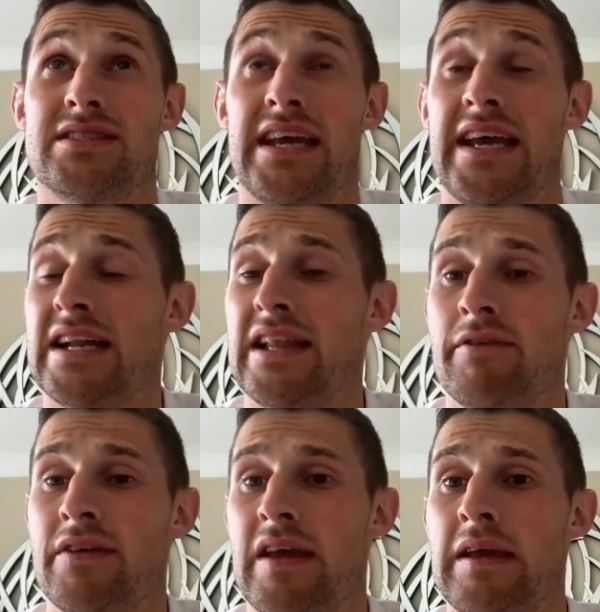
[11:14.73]
10,
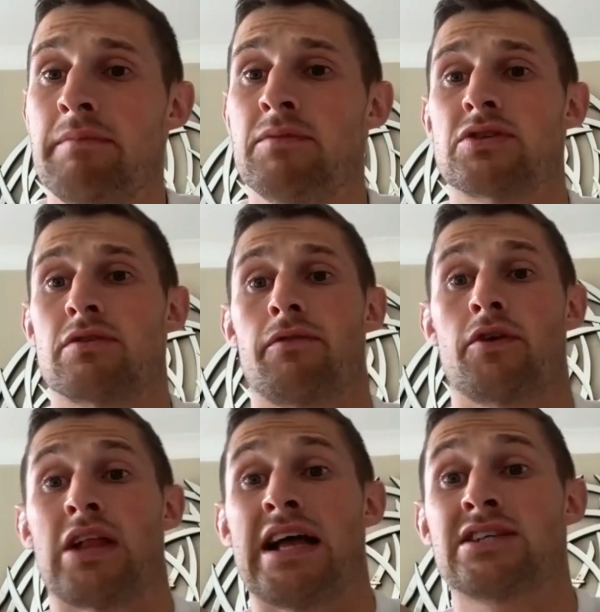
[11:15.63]
11 games for
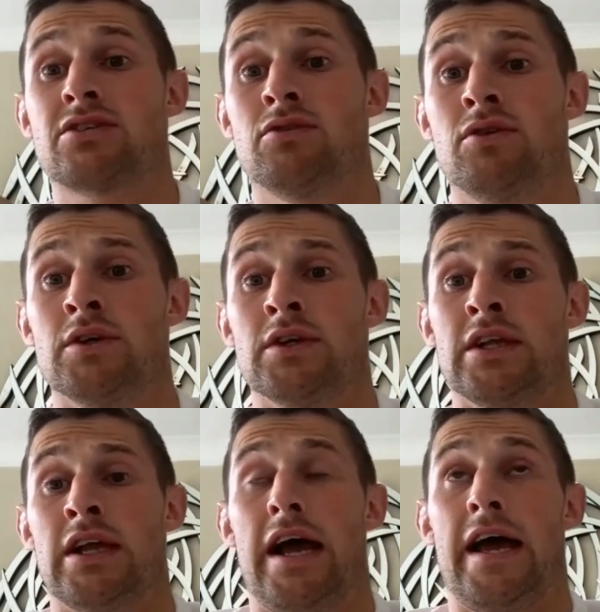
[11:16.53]
Glasgow
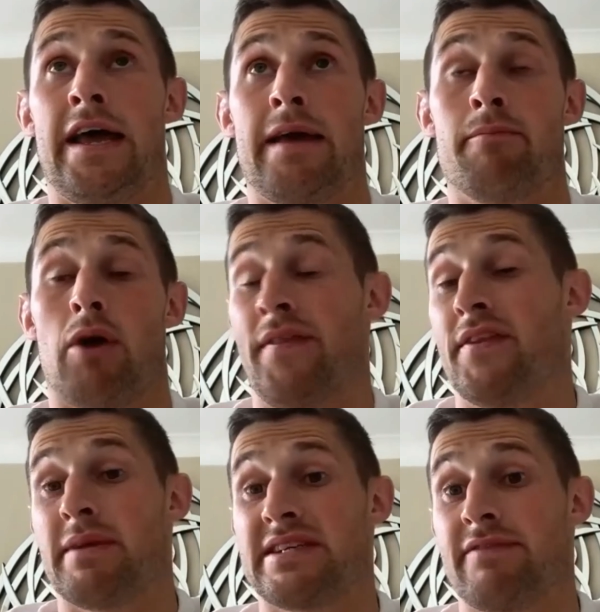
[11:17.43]

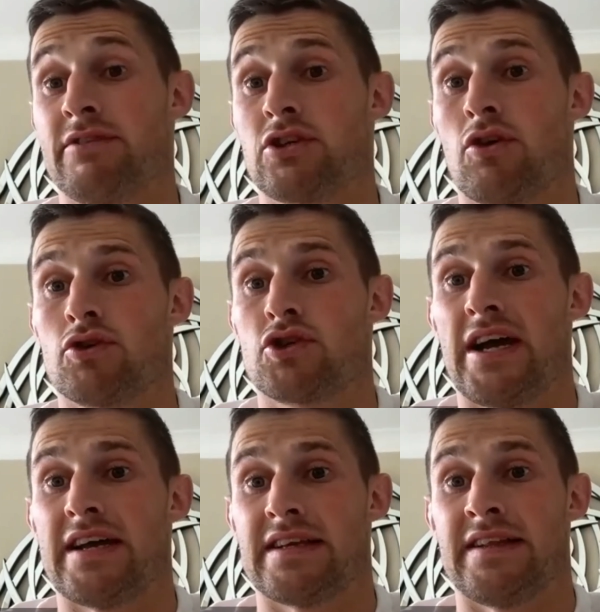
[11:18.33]
under my sevens
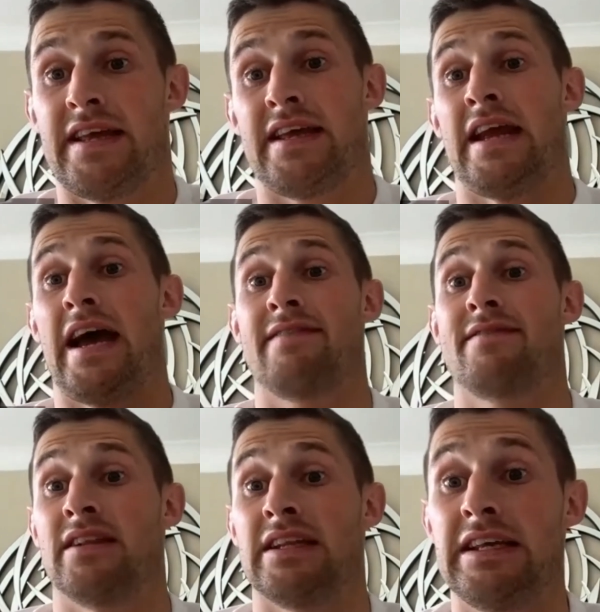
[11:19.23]
contract, and then had
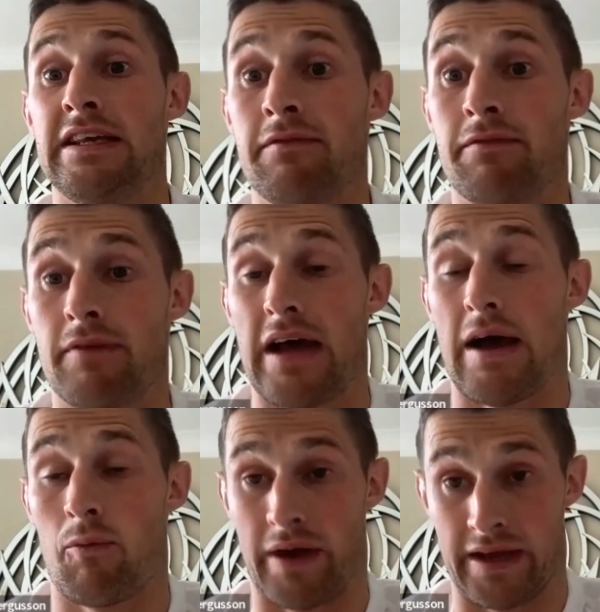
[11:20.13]
to leave
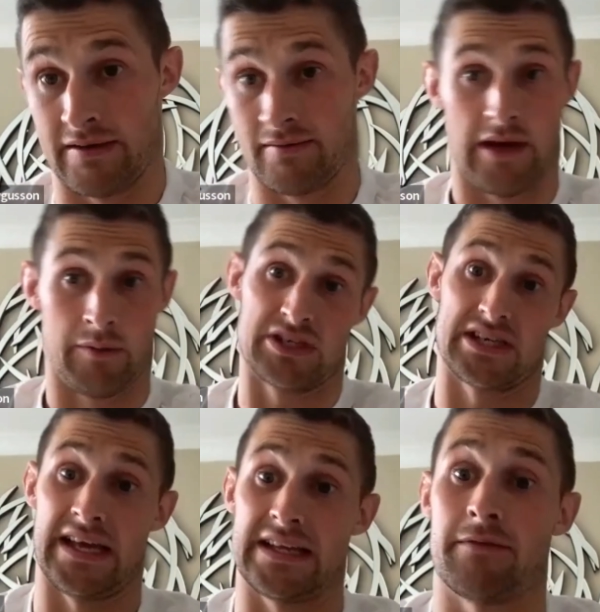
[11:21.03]
when I was
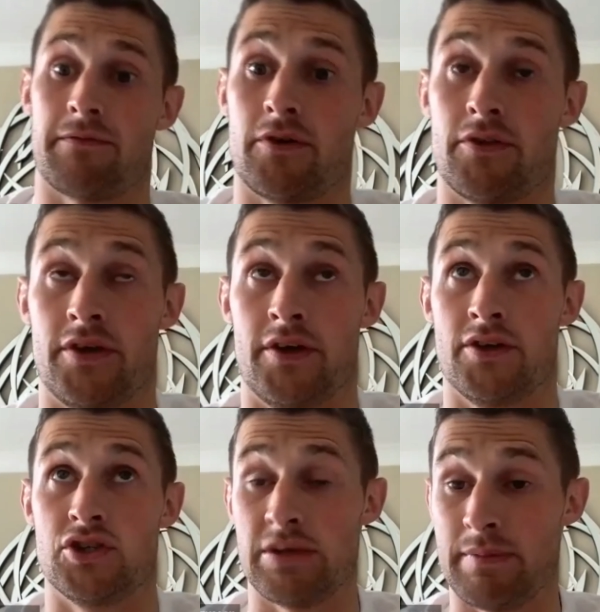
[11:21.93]
selected for
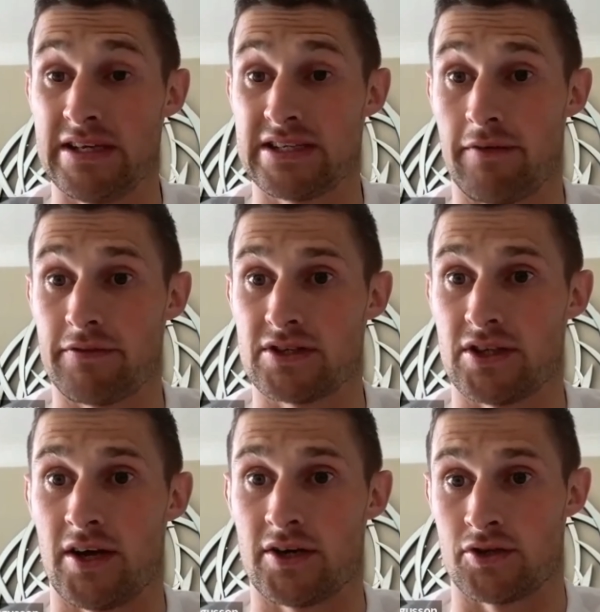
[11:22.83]
the GB stuff to
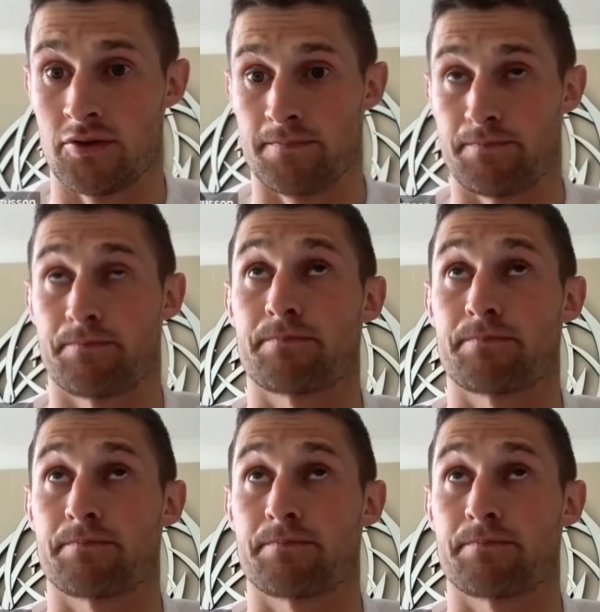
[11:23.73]
start. So